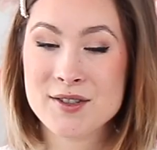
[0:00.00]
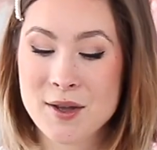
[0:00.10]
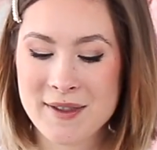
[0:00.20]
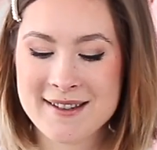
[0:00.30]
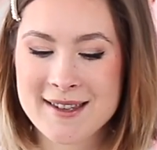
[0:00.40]

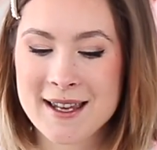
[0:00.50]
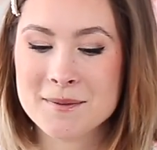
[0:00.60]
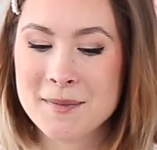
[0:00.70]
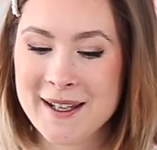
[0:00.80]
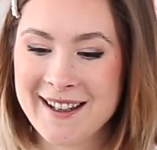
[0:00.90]
So they
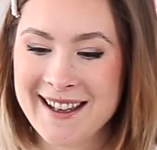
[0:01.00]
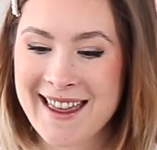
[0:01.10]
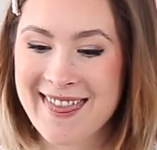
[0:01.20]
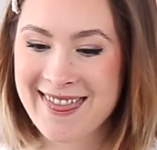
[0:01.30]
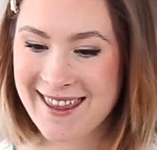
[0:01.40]
sent me
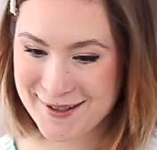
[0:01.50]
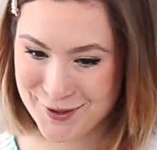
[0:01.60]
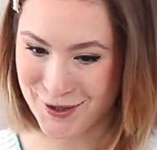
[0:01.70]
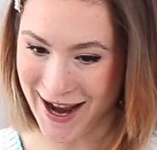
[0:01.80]
this